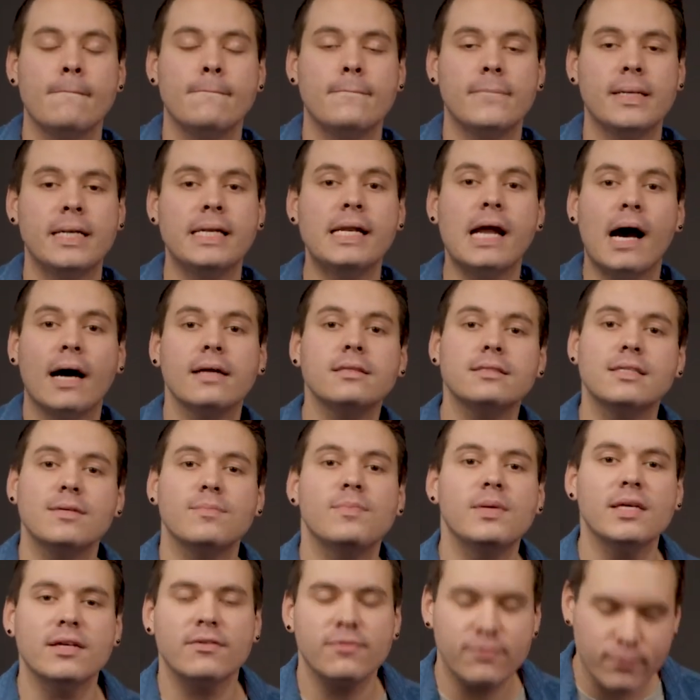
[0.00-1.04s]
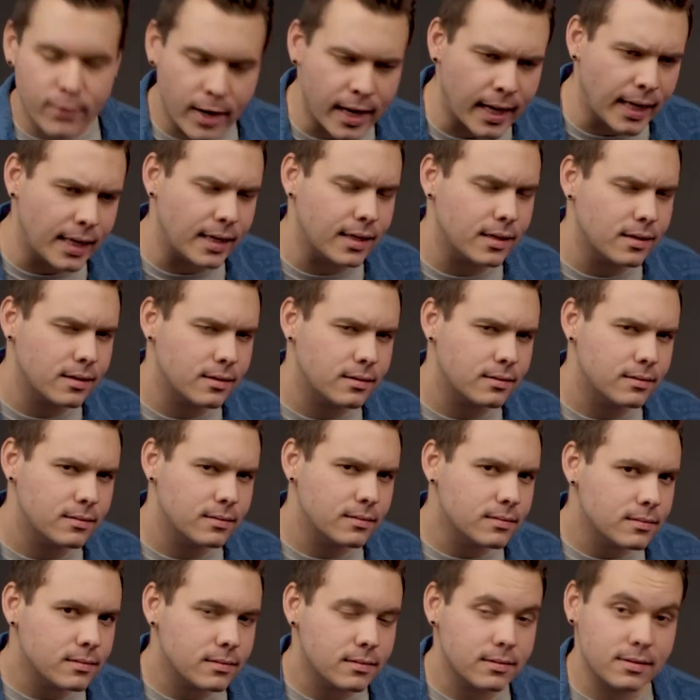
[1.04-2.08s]
not to be afraid.
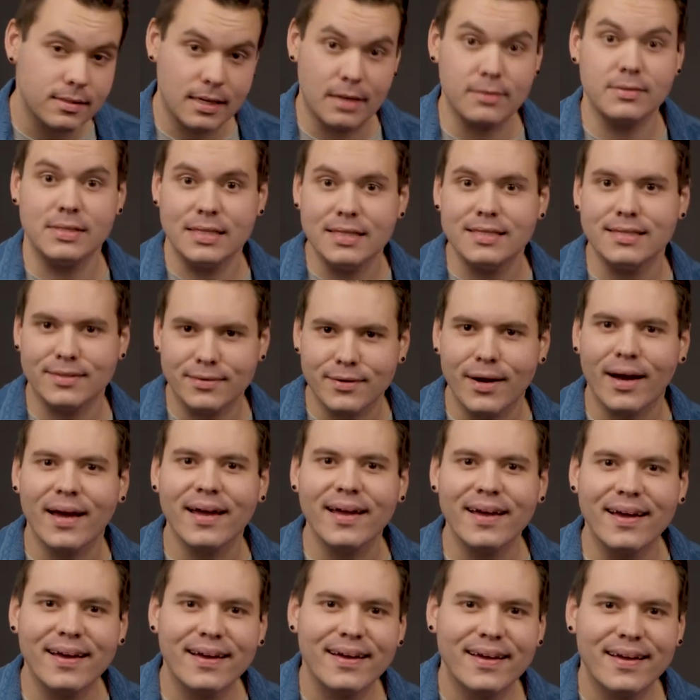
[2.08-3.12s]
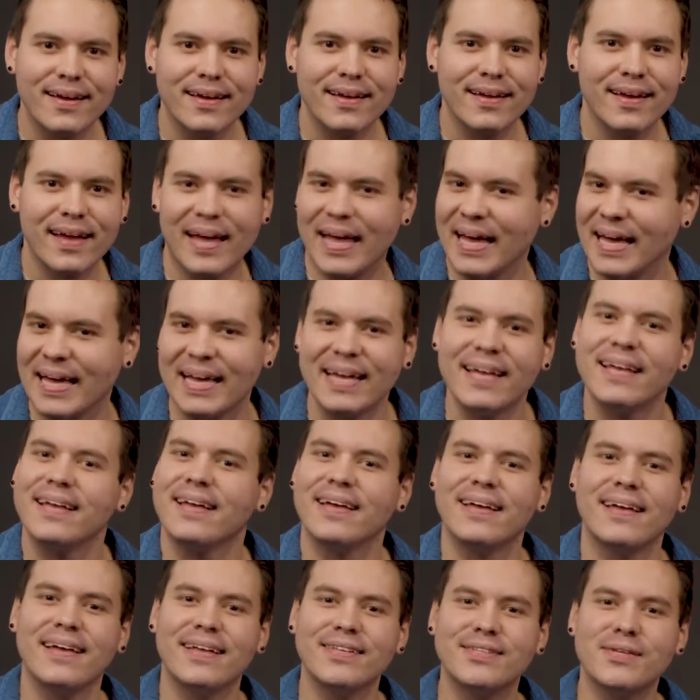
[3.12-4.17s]
Sounds easy, right?
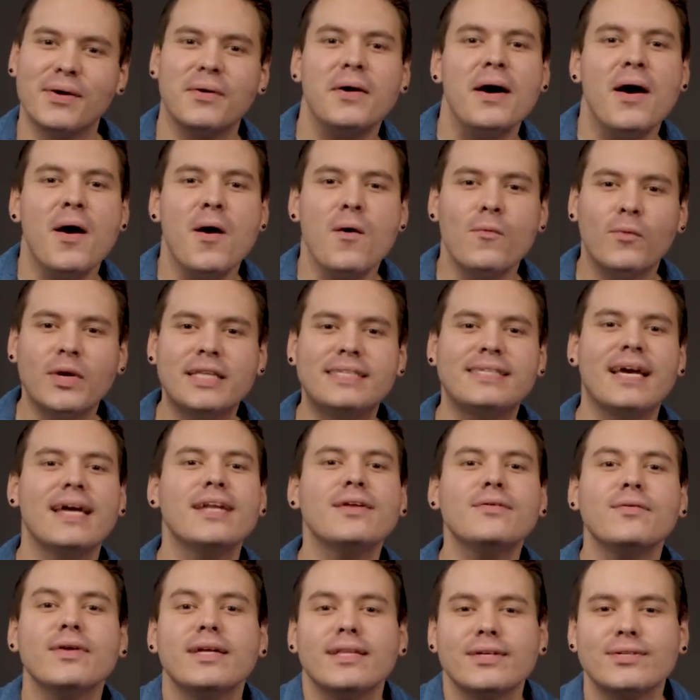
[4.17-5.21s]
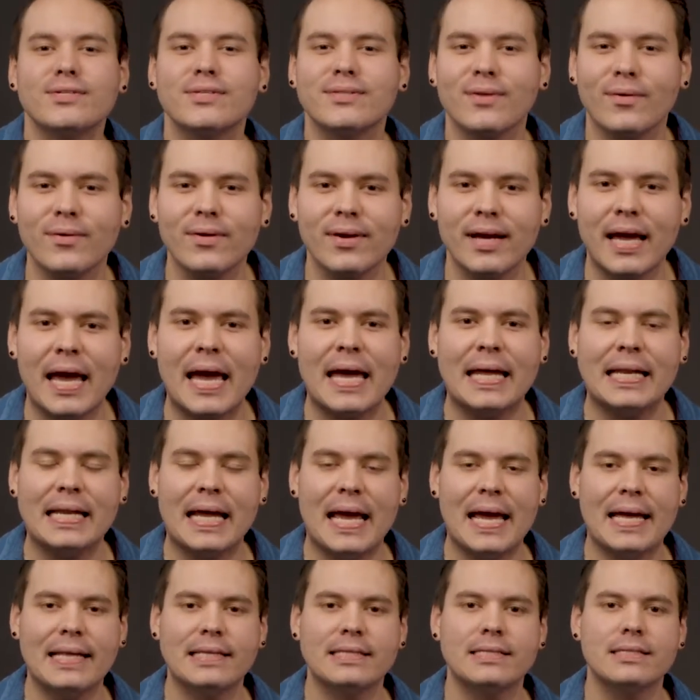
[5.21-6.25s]
And so we tend to read the story
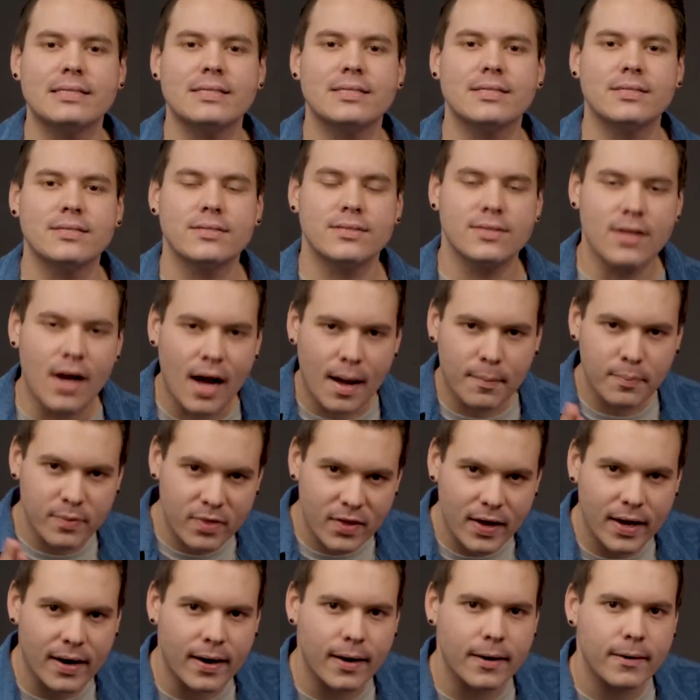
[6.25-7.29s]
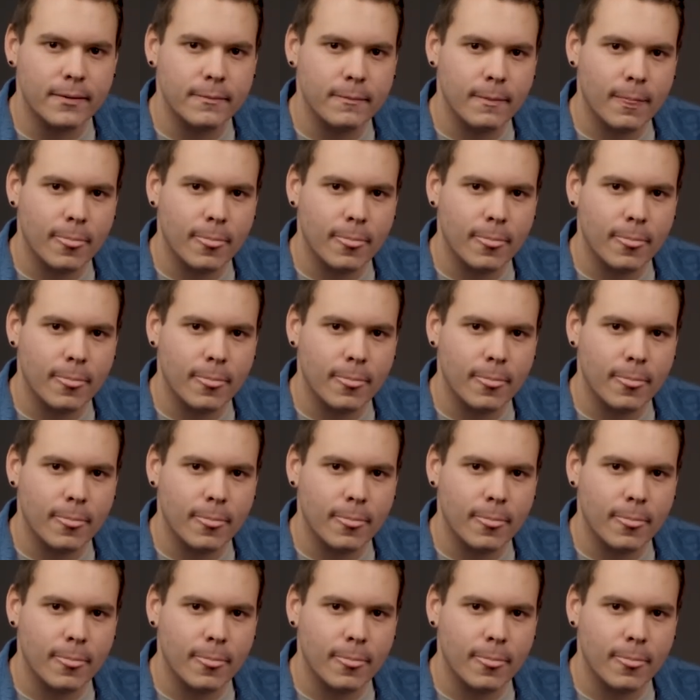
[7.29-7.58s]
and stop there.